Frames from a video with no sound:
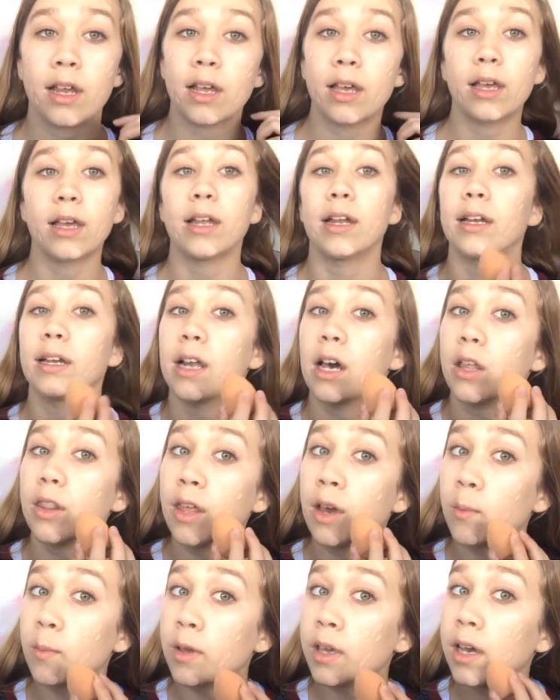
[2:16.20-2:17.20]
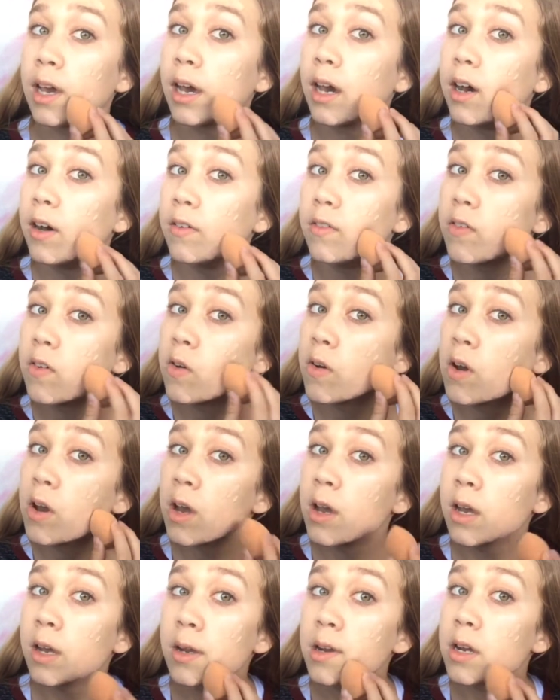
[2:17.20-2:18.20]
And now that we have
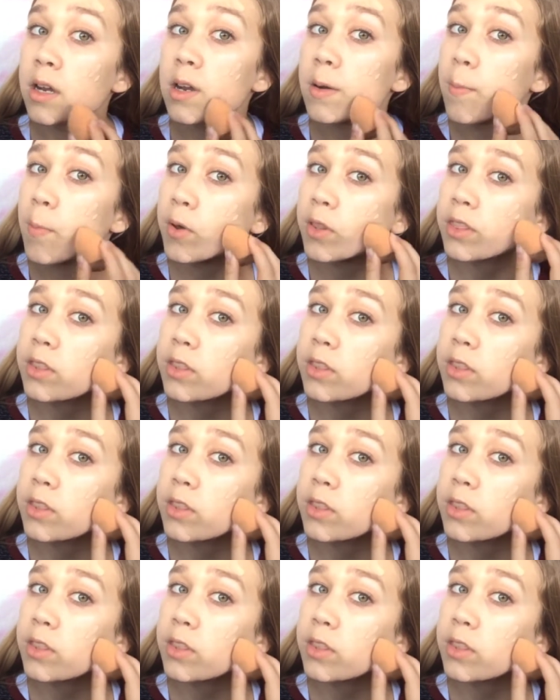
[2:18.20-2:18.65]
put